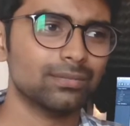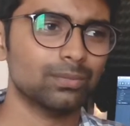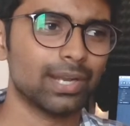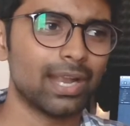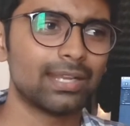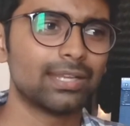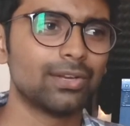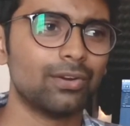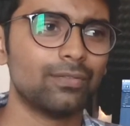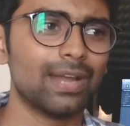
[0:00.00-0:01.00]
variety
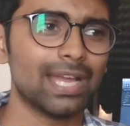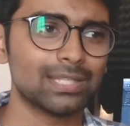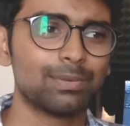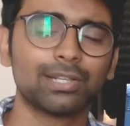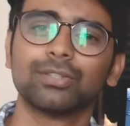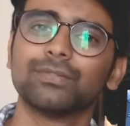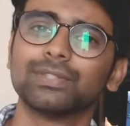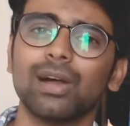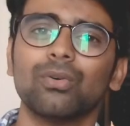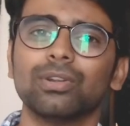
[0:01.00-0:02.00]
of aspects of
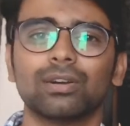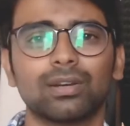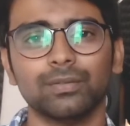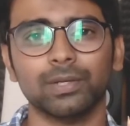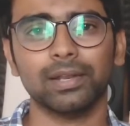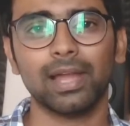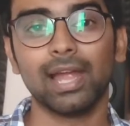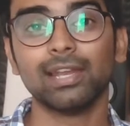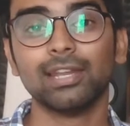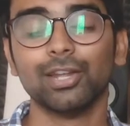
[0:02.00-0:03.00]
sound are covered
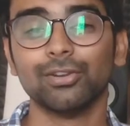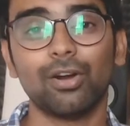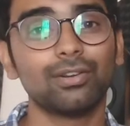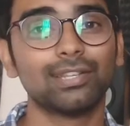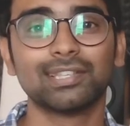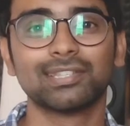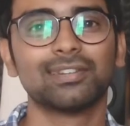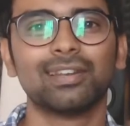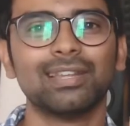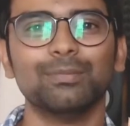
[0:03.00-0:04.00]
and not
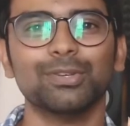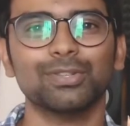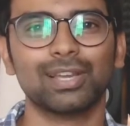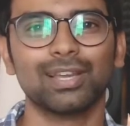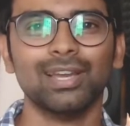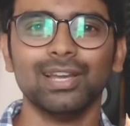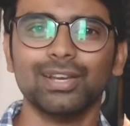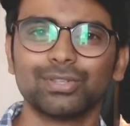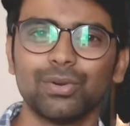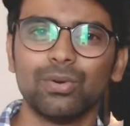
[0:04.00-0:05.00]
necessarily music.
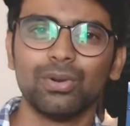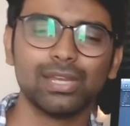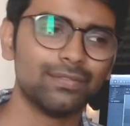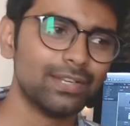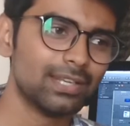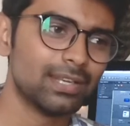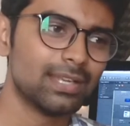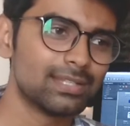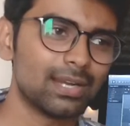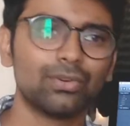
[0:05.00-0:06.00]
So even
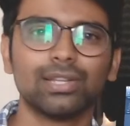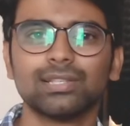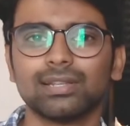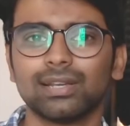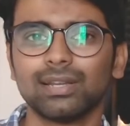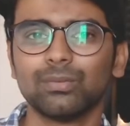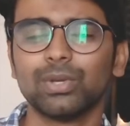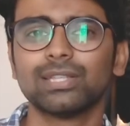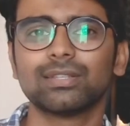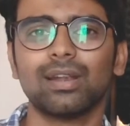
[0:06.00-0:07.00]
in sound engineering,
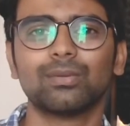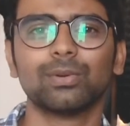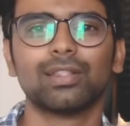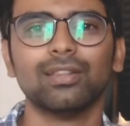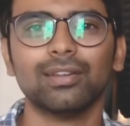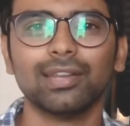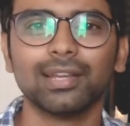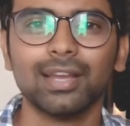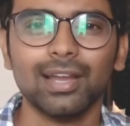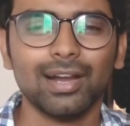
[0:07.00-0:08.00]
we start with
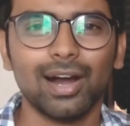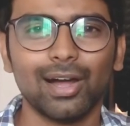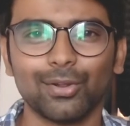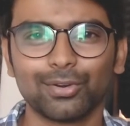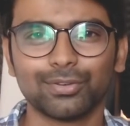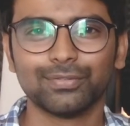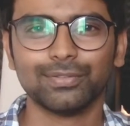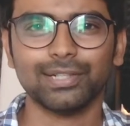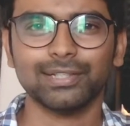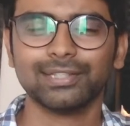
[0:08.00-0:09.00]
learning a lot of
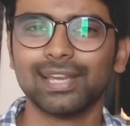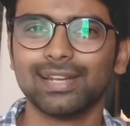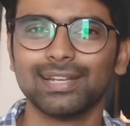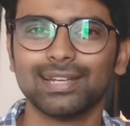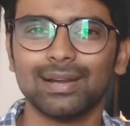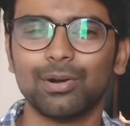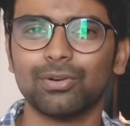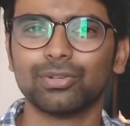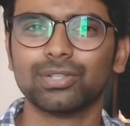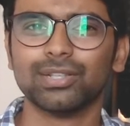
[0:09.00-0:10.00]
theory
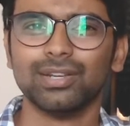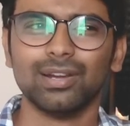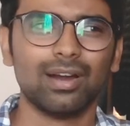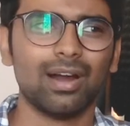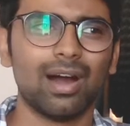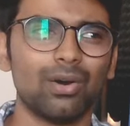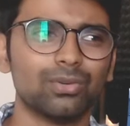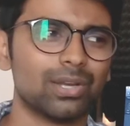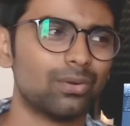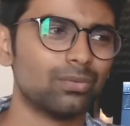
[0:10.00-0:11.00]
about how
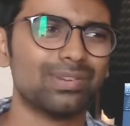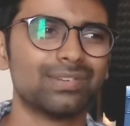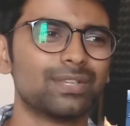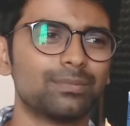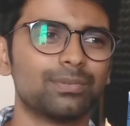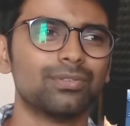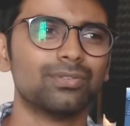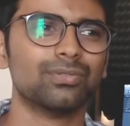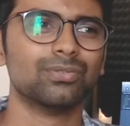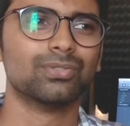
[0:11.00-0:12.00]
sound waves are
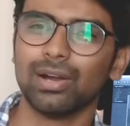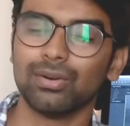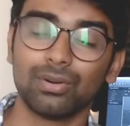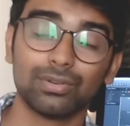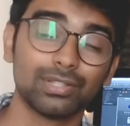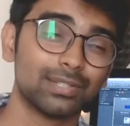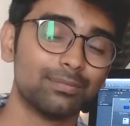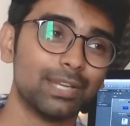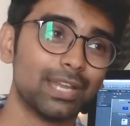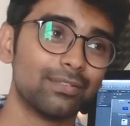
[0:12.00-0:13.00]
produced, how does it
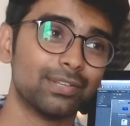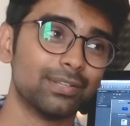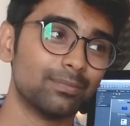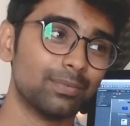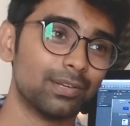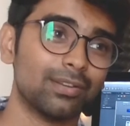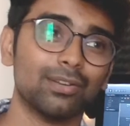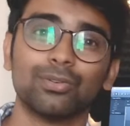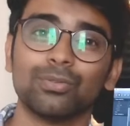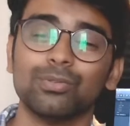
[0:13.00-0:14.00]
behave in a
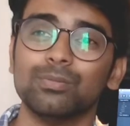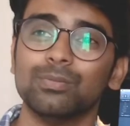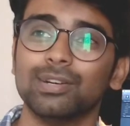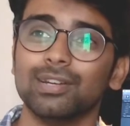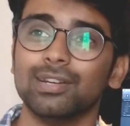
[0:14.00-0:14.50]
particular room